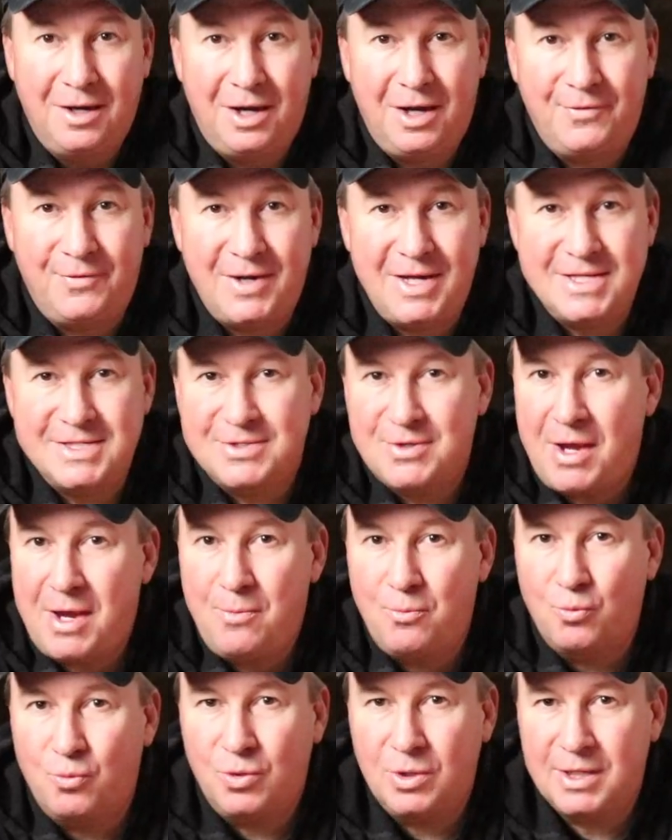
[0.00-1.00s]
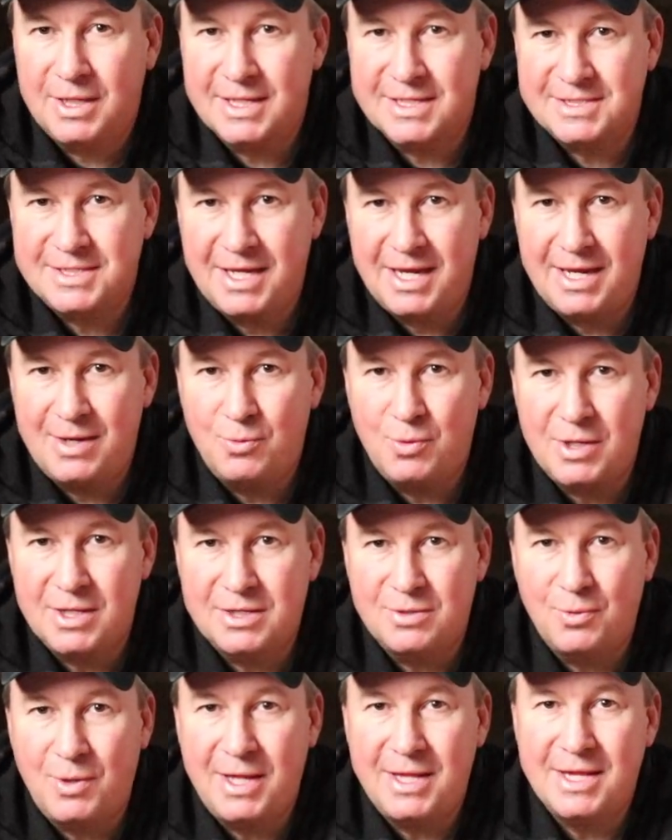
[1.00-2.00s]
All right, friends, so I'm really excited
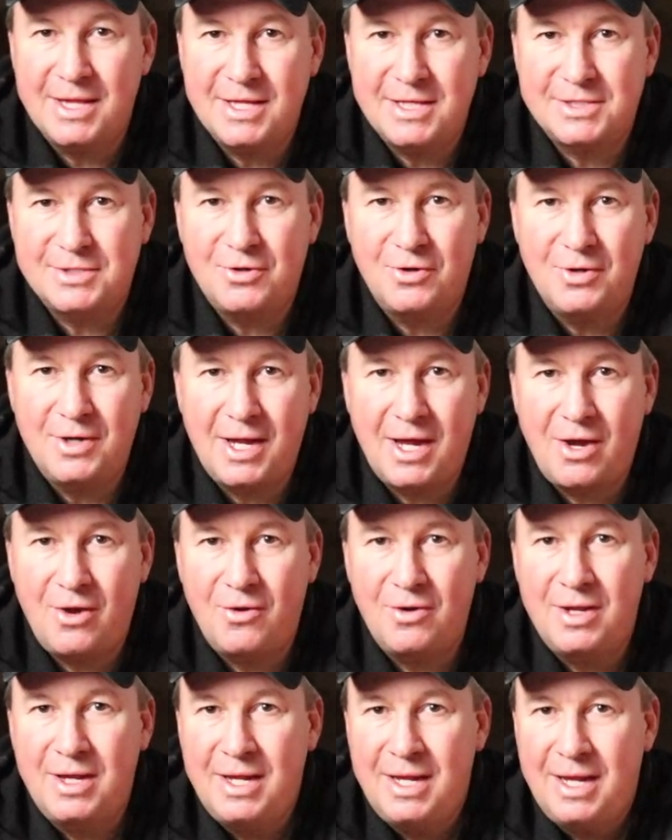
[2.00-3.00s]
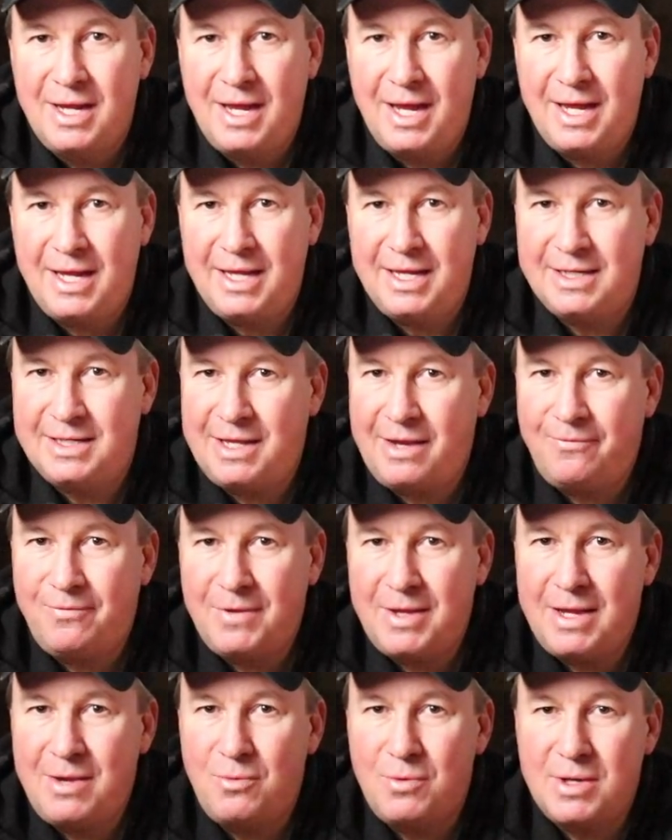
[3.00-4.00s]
with the way that this turned out. It
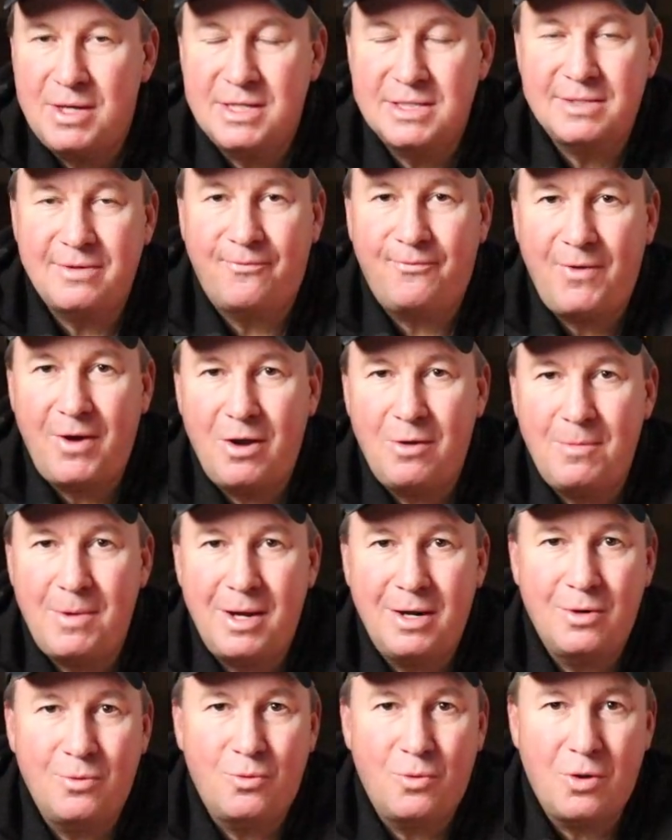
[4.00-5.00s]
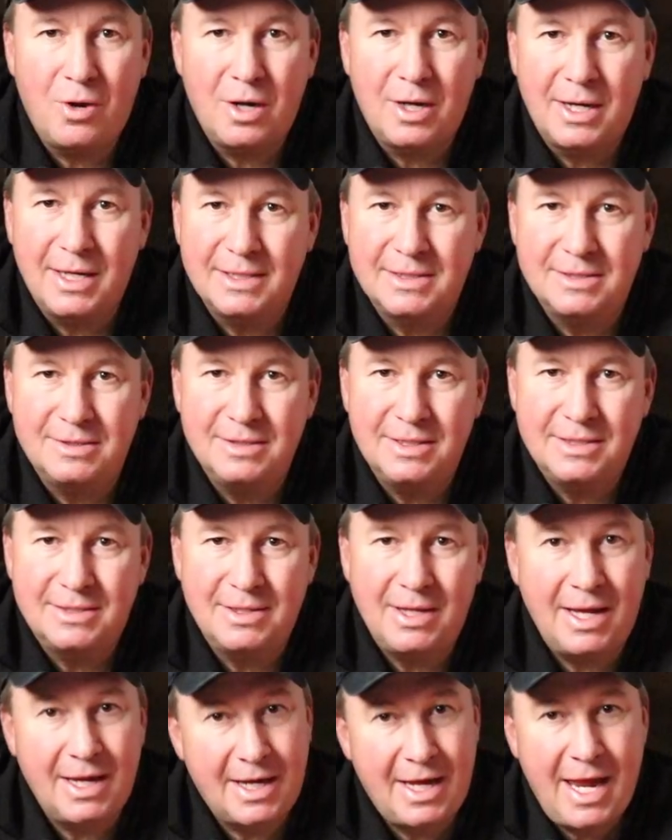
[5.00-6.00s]
definitely was a fair amount of work. It,
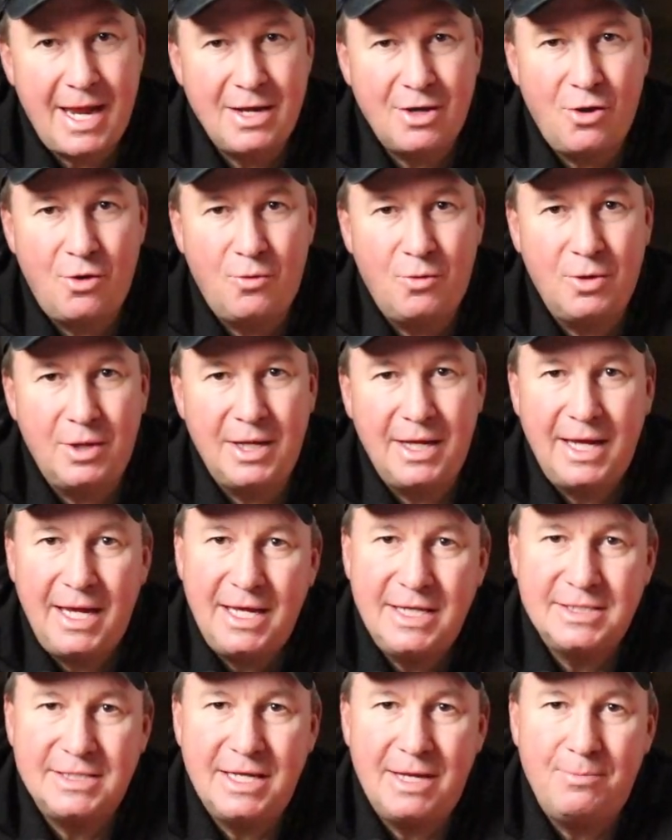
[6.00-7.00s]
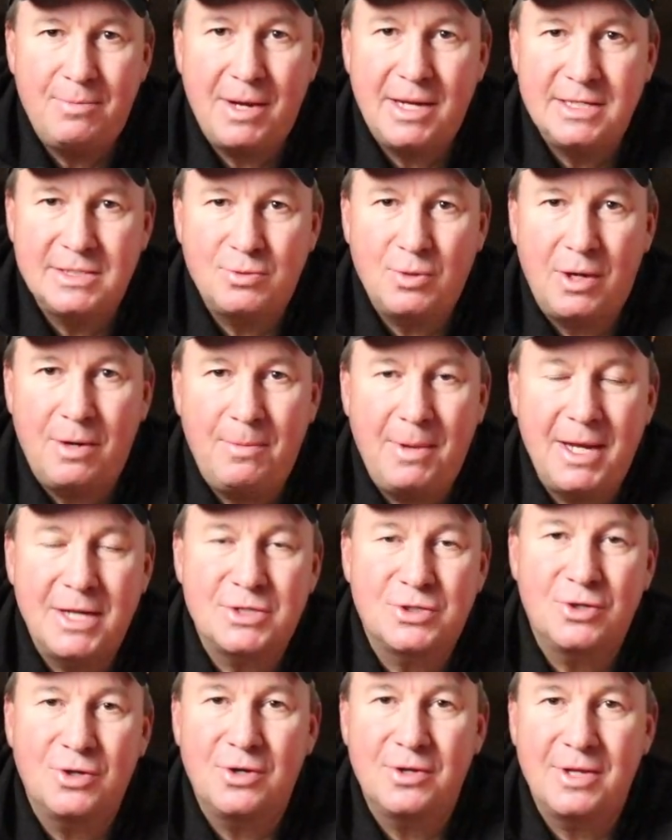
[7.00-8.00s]
it can go really easy, but I just want to
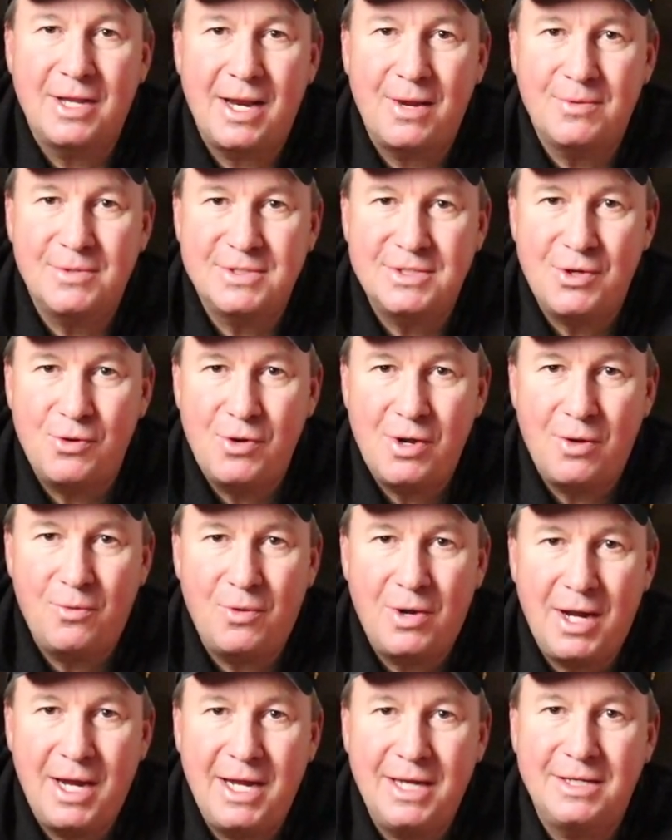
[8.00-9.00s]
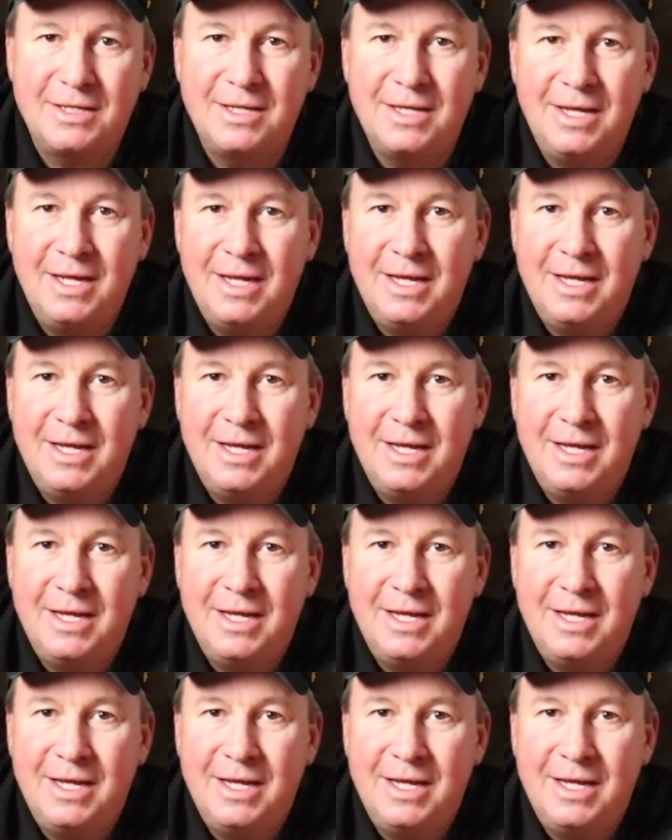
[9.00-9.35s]
make sure that I was doing it right.